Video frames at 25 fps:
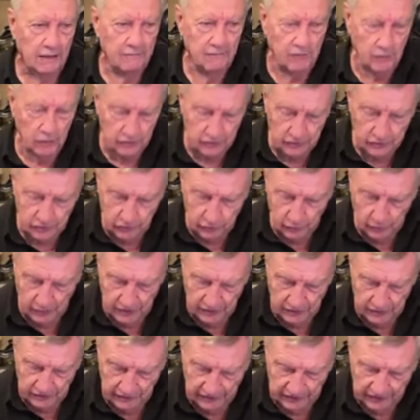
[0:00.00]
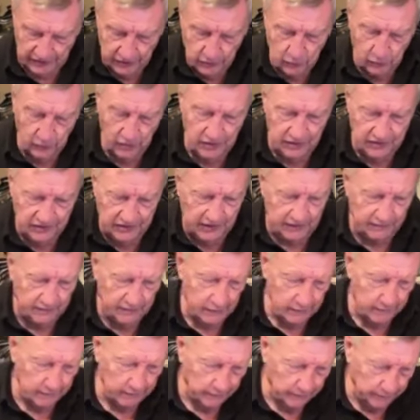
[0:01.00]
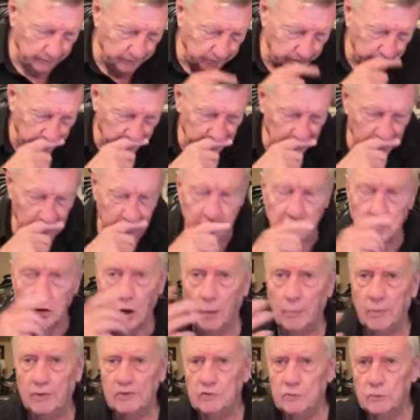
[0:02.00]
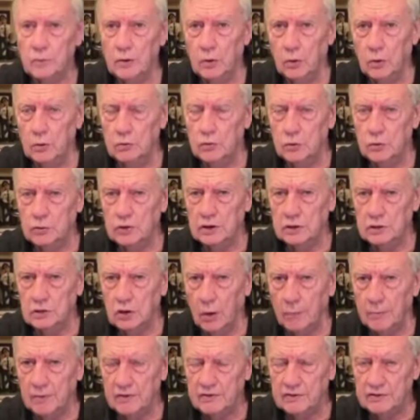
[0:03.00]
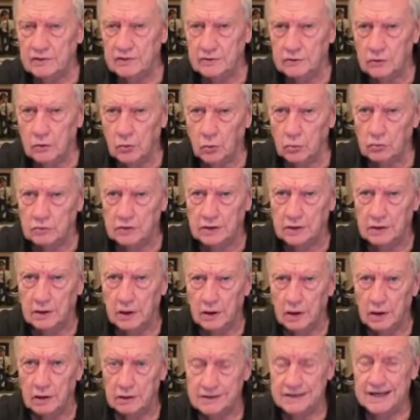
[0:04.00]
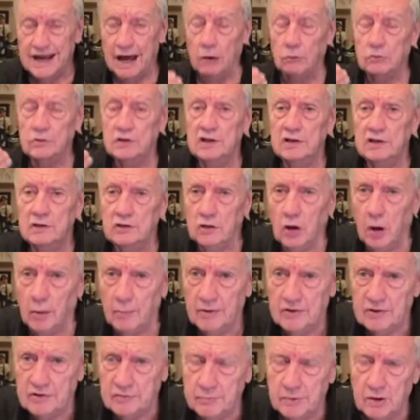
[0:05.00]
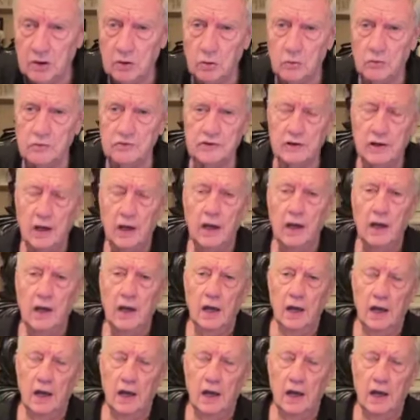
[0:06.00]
and verses 26 and 27. Thomas, we all know that Thomas is called the doubting Thomas because